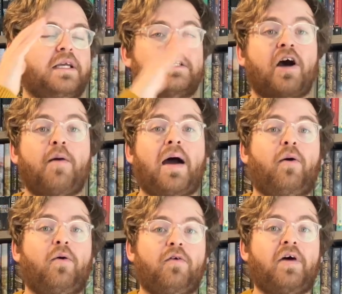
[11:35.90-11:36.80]
come
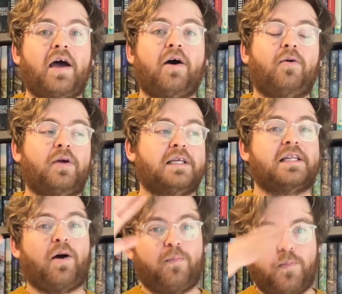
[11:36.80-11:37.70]
out of hell, he's
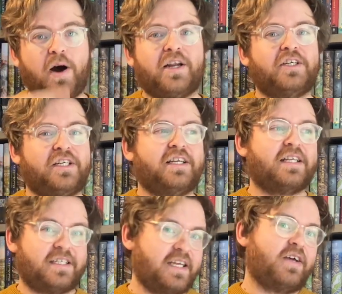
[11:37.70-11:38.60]
now punishing the
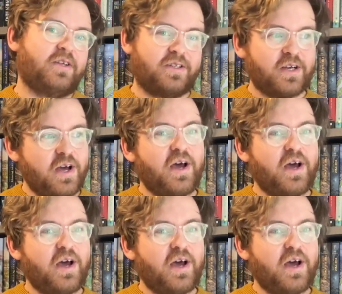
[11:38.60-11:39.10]
sinners,